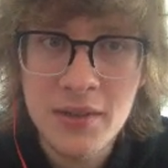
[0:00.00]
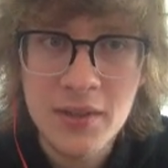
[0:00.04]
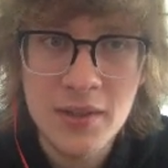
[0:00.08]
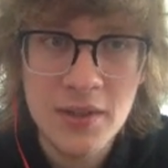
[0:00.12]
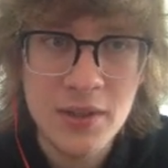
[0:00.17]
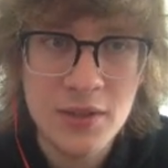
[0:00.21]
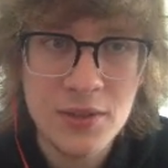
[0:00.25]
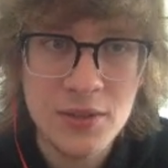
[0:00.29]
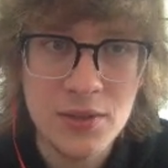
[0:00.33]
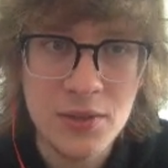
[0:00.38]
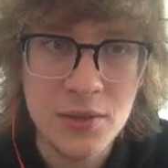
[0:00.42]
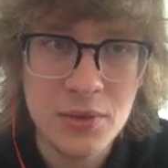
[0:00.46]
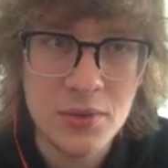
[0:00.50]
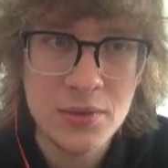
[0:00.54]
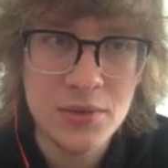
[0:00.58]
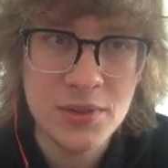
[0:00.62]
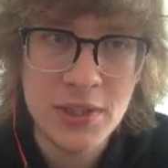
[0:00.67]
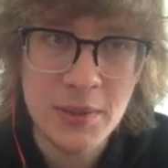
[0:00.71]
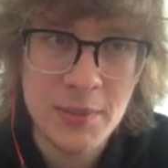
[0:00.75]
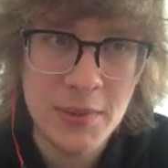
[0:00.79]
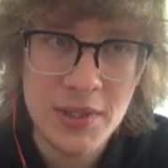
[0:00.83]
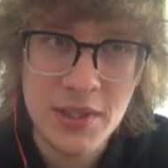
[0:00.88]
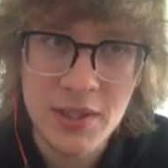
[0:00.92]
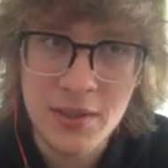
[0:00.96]
Okay, so
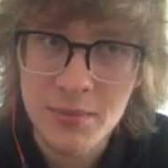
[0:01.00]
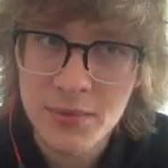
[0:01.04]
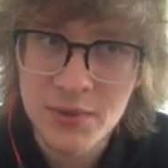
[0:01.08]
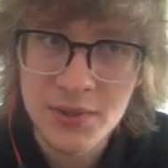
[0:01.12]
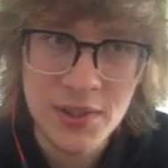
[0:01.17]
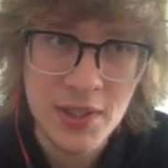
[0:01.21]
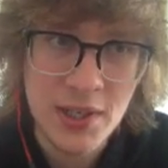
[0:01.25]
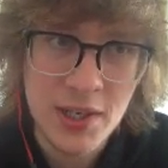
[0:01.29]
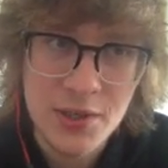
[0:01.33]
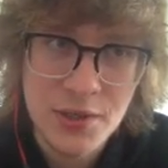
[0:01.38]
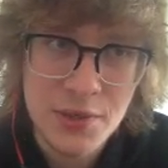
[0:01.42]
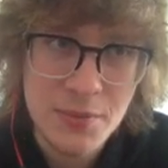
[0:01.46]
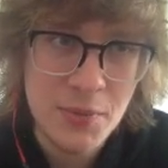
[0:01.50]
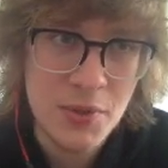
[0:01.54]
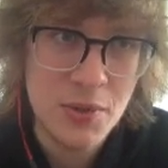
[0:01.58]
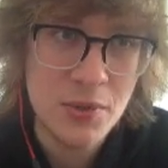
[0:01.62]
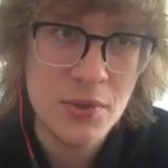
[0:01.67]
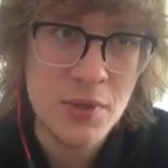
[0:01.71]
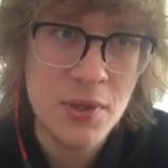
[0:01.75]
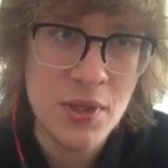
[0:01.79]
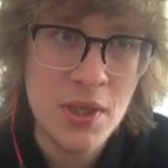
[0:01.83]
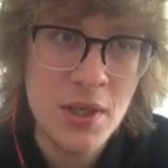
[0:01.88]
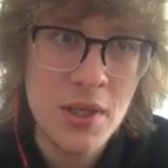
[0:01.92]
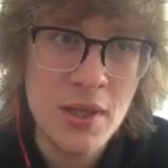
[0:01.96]
same idea. It's an
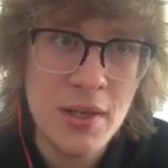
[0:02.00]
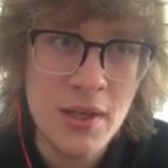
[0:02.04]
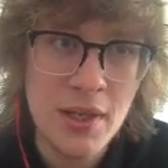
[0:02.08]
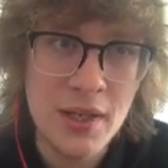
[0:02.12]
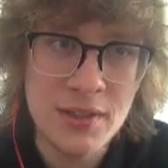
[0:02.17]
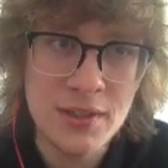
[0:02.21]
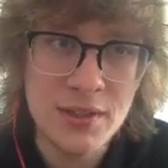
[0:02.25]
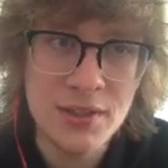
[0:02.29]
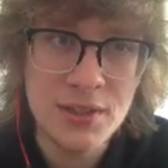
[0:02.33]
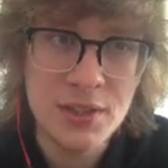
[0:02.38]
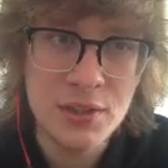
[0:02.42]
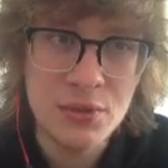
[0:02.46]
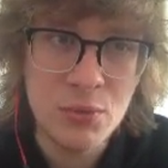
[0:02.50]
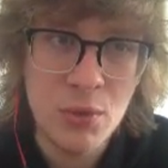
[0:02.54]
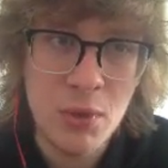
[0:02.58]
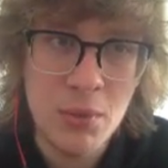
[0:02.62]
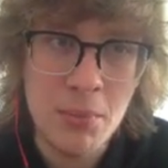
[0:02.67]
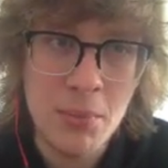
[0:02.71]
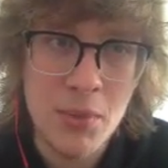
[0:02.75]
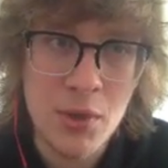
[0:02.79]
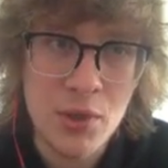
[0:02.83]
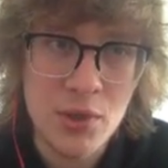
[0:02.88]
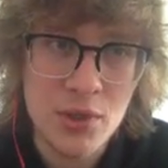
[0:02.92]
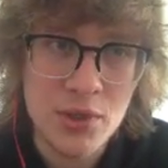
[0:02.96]
attribute, and this is what
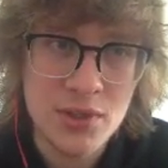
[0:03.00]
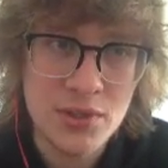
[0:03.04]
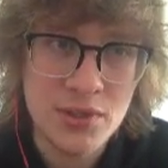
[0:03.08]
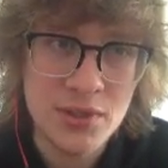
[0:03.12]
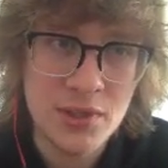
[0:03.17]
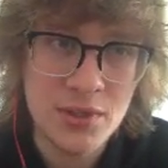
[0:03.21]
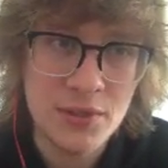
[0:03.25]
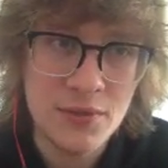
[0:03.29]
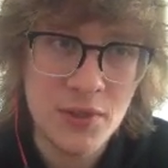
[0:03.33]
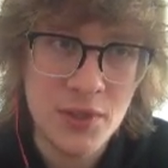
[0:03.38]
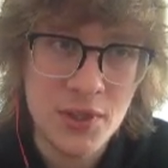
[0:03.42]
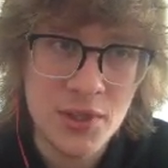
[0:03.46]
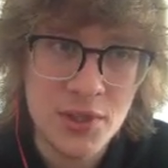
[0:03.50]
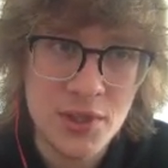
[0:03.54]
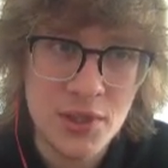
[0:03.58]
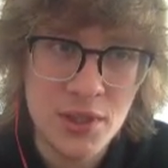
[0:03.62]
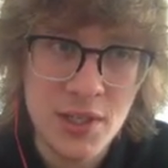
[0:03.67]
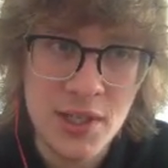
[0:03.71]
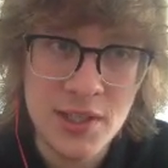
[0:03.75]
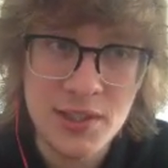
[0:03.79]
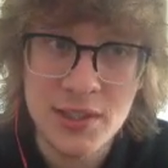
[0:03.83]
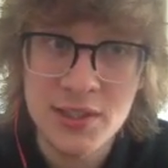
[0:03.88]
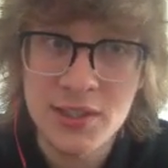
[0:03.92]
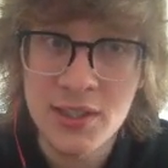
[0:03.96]
marks this
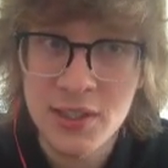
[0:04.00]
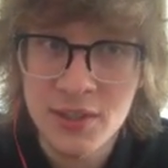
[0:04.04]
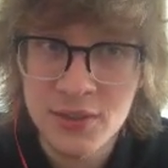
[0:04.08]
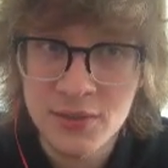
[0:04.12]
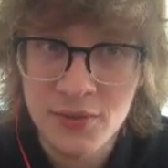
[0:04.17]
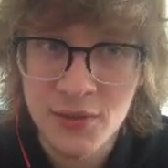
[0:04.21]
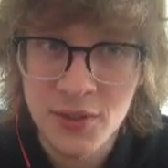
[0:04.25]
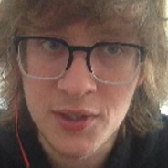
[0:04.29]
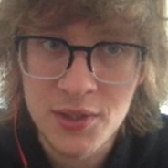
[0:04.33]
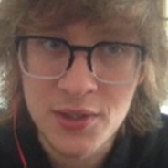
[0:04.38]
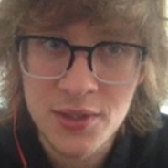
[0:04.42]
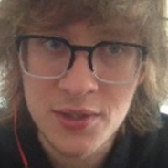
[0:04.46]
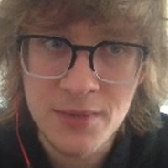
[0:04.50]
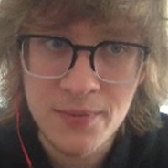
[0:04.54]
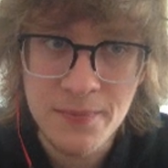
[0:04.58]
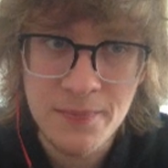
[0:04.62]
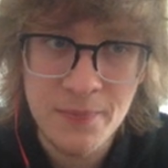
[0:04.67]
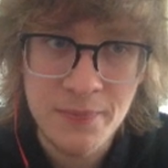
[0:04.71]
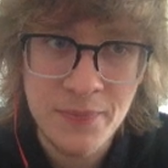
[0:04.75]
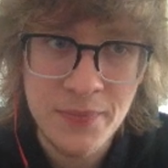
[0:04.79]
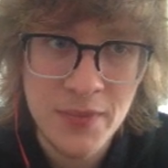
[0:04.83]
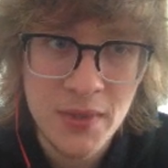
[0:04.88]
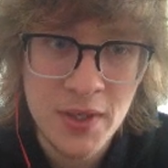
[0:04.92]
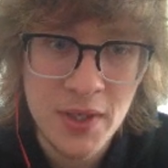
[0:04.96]
function as a test function.
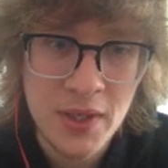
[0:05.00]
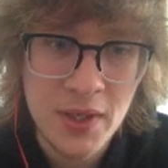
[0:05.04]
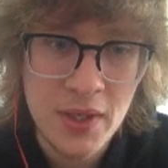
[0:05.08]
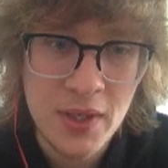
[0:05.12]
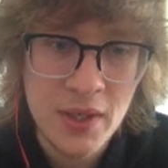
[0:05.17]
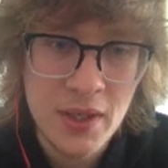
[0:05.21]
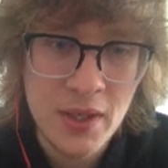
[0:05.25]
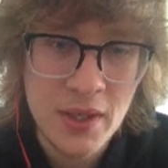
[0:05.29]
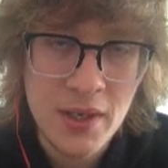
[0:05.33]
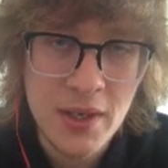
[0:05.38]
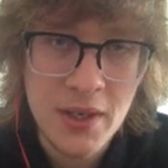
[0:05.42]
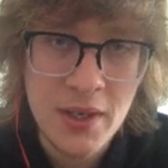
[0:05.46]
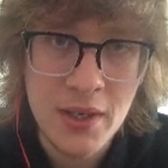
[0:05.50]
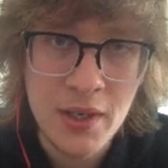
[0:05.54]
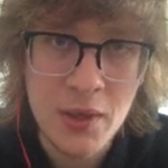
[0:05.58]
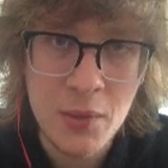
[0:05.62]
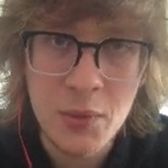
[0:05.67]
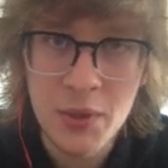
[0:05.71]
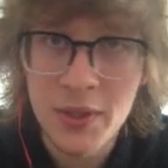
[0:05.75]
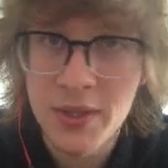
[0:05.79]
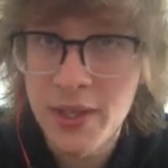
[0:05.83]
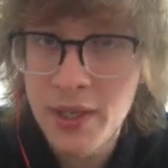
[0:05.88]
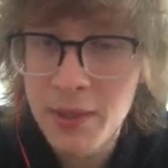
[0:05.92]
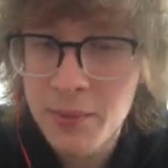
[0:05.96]
And
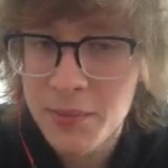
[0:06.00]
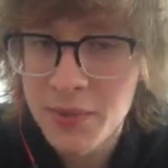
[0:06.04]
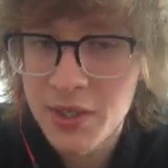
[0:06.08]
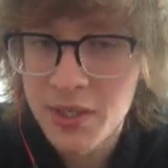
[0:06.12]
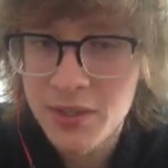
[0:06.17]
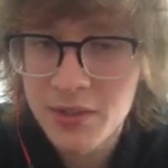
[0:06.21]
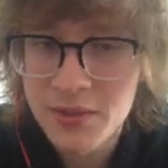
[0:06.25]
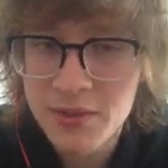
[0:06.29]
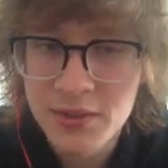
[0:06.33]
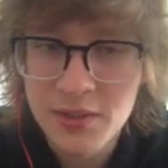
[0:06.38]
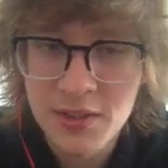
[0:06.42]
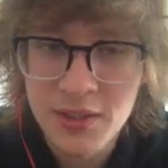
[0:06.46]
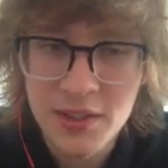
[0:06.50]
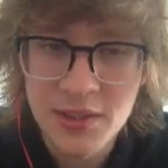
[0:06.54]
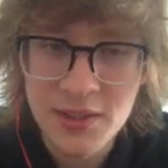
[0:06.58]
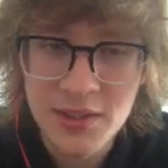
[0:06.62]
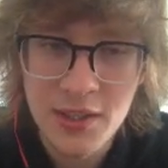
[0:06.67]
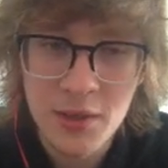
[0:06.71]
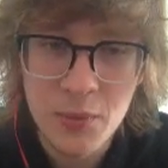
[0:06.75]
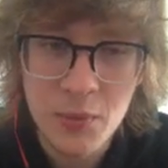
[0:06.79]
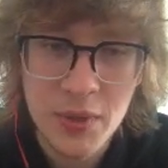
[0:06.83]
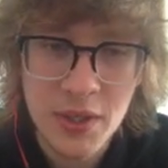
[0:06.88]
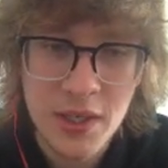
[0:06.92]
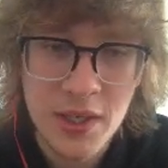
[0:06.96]
what that means is
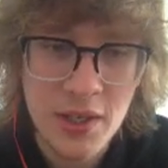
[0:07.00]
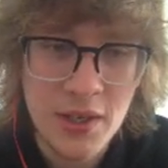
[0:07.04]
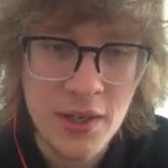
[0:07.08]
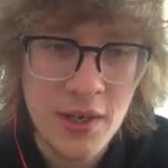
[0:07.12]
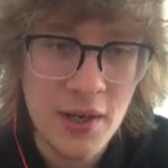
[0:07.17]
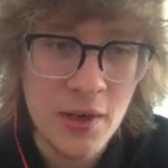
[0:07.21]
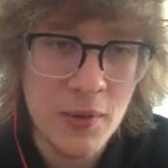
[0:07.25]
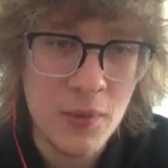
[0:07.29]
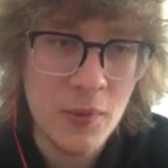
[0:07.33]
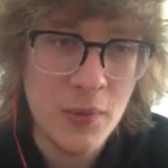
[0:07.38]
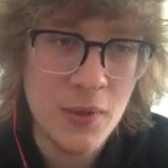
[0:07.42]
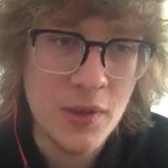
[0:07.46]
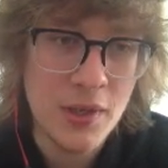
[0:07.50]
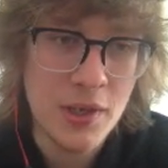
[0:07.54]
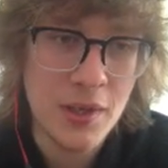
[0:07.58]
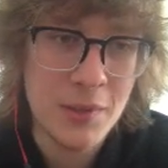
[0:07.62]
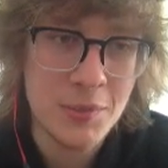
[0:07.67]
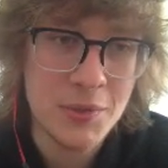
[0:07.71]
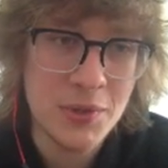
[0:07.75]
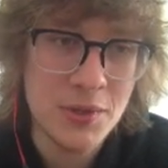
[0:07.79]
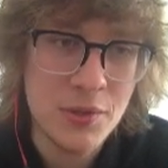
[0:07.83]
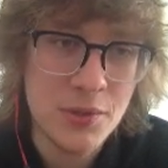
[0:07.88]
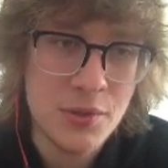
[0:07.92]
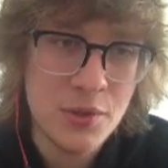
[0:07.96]
that we can now
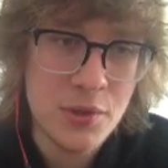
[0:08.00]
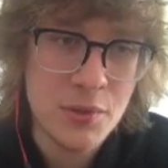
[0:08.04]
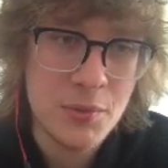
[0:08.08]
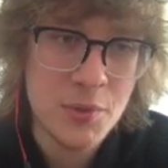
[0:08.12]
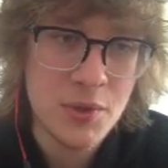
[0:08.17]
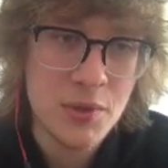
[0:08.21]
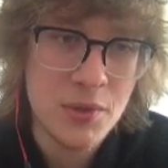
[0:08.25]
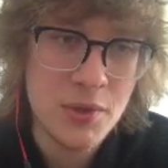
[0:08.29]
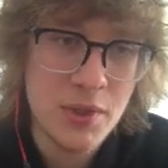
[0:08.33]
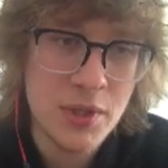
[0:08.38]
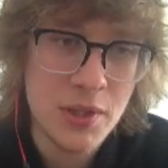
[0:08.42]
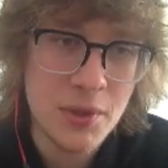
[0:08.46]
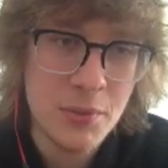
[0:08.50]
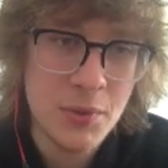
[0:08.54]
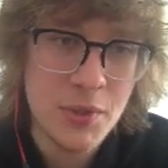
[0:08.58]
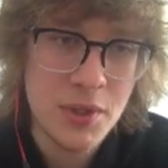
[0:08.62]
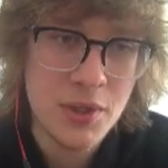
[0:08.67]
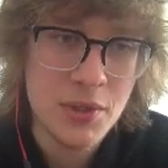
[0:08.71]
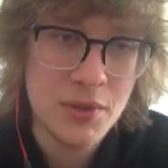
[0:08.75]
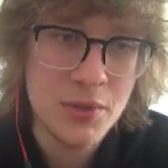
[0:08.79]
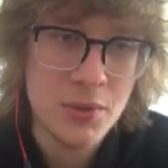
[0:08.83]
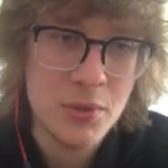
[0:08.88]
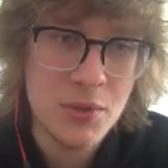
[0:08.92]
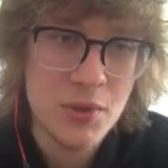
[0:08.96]
come to the terminal and we
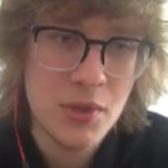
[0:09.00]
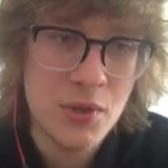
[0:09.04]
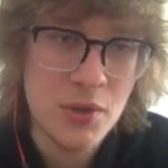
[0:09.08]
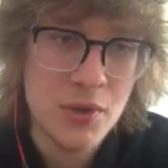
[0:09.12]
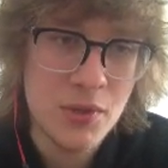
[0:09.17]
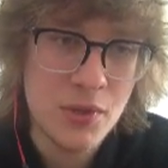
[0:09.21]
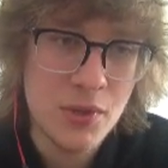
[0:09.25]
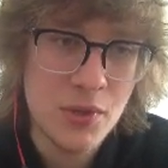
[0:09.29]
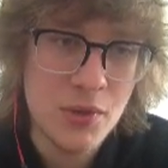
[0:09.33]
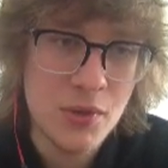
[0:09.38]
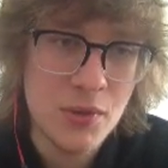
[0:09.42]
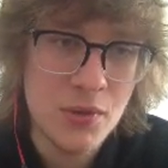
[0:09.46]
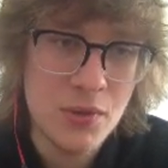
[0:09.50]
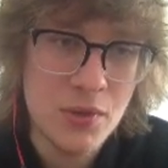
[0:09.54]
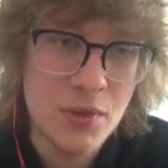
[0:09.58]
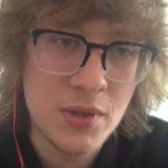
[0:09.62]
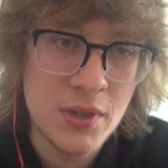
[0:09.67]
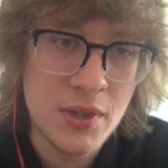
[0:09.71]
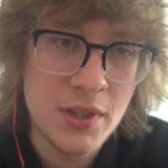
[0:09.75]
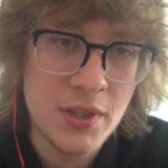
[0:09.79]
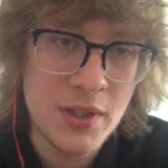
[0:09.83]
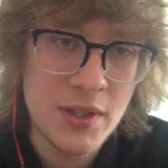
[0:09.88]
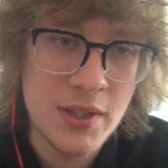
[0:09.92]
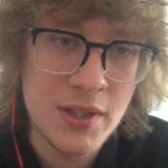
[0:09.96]
can do cargo
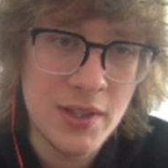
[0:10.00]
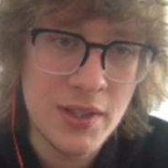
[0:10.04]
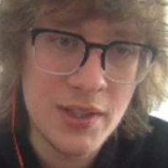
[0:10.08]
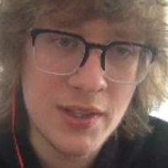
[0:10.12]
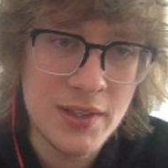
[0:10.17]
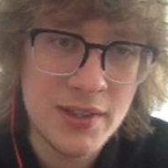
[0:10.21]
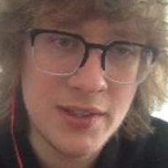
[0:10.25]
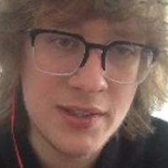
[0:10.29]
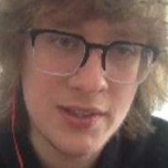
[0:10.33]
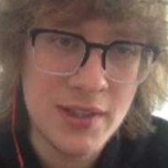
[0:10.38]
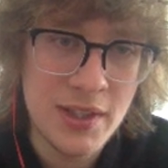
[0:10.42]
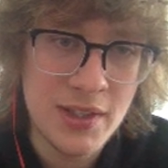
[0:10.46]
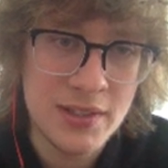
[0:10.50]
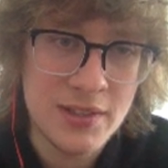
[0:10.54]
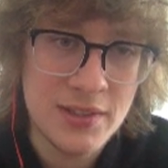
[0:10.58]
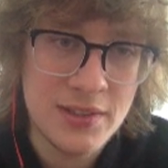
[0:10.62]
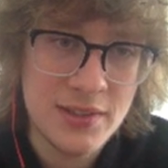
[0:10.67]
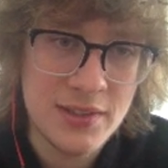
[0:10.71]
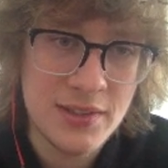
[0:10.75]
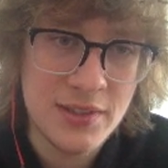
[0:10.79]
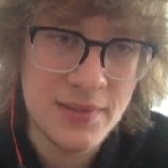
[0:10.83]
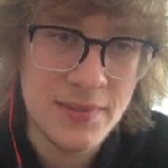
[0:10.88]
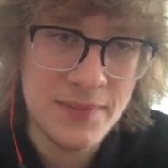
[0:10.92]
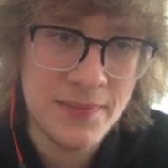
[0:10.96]

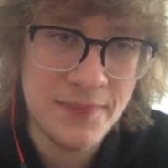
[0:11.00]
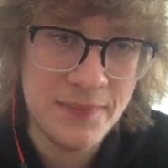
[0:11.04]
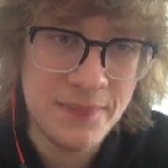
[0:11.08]
test.